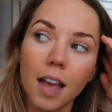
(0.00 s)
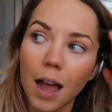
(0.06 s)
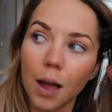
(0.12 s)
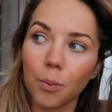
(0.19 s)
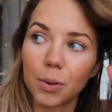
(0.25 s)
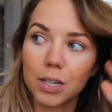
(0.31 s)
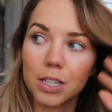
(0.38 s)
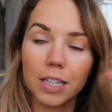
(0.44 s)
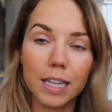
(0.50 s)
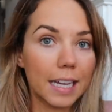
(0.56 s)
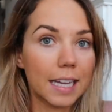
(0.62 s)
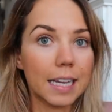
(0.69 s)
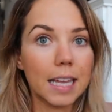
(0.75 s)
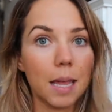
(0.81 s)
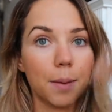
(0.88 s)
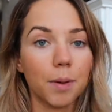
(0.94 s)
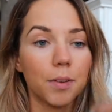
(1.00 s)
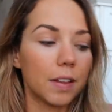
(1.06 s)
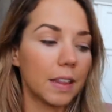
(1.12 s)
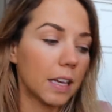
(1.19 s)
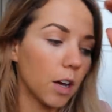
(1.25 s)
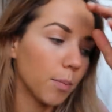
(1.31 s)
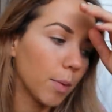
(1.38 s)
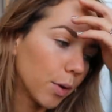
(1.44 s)
I want to like keep
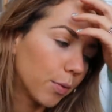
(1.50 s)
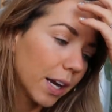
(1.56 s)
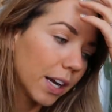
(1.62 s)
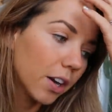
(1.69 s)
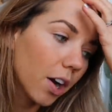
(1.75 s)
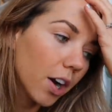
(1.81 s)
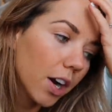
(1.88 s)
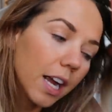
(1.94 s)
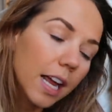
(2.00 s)
everything on my radar.